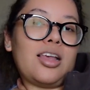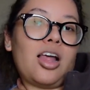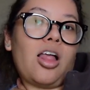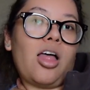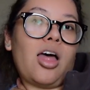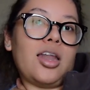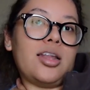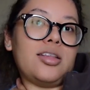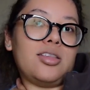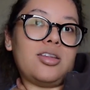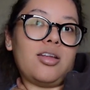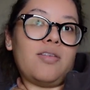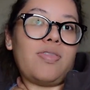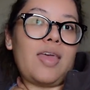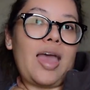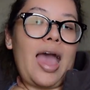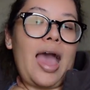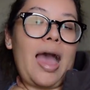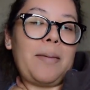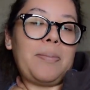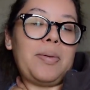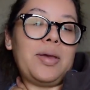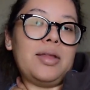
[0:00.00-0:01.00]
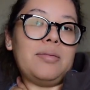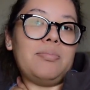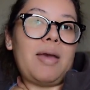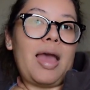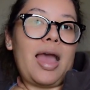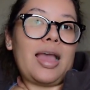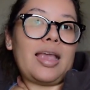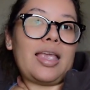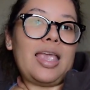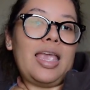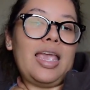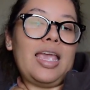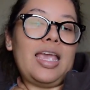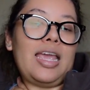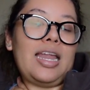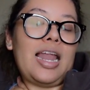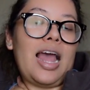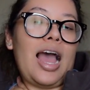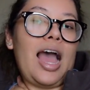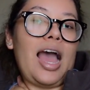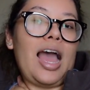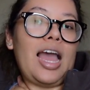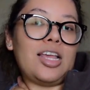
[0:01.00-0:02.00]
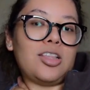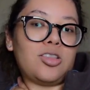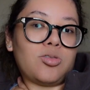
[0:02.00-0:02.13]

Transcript: a lot of stuff that happened back in high